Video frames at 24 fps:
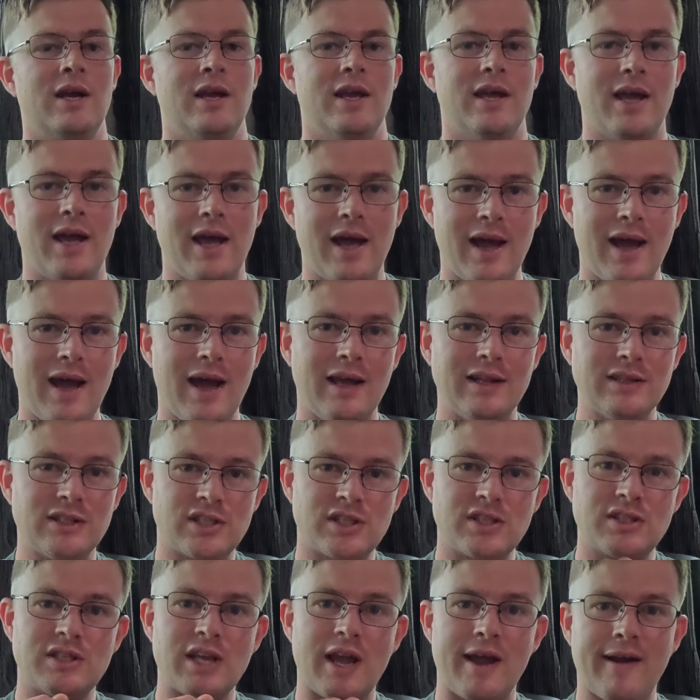It had
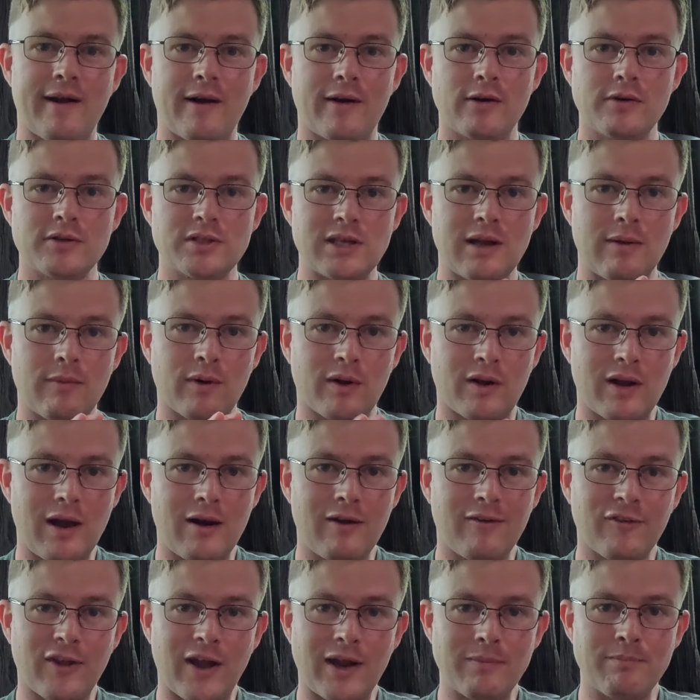stairs that were kind
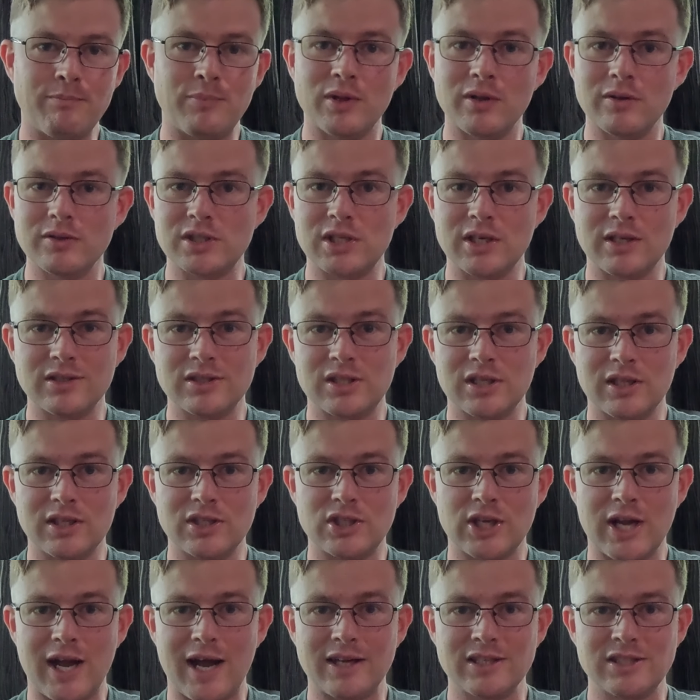of like built into the
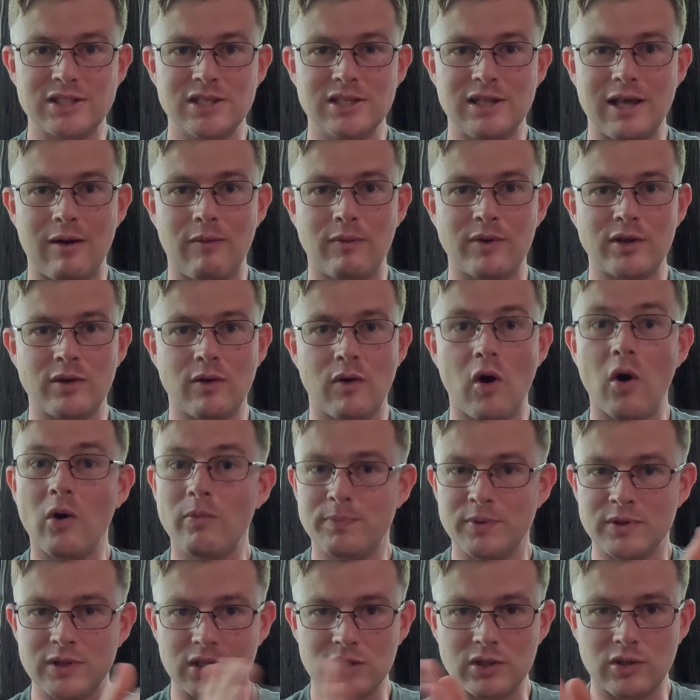chassis that when you
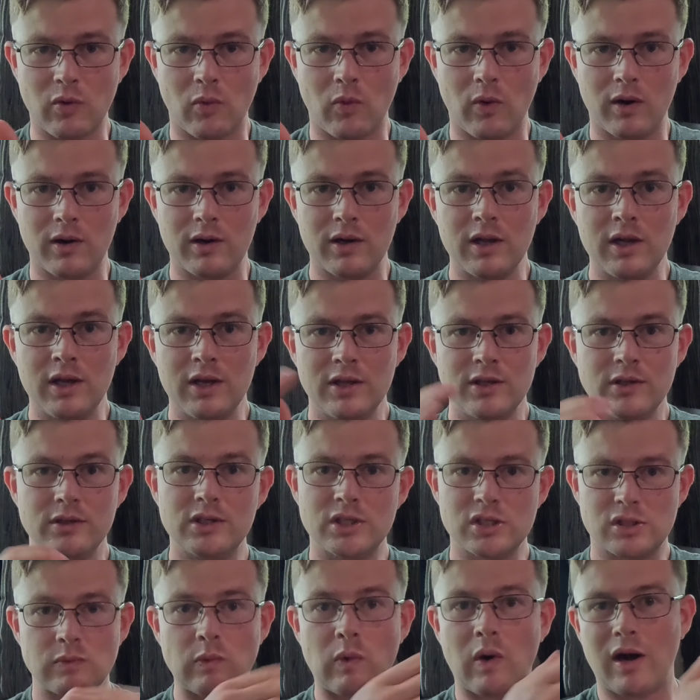open the door, you
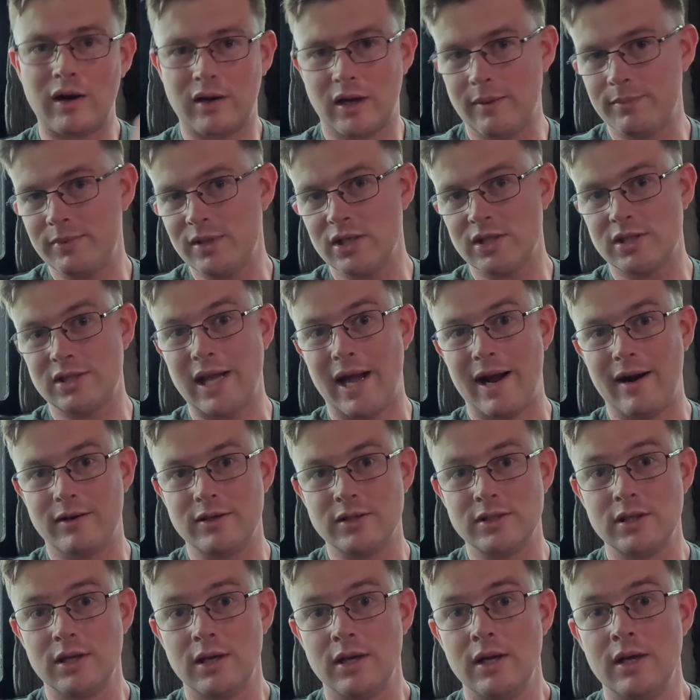just walk up the stairs.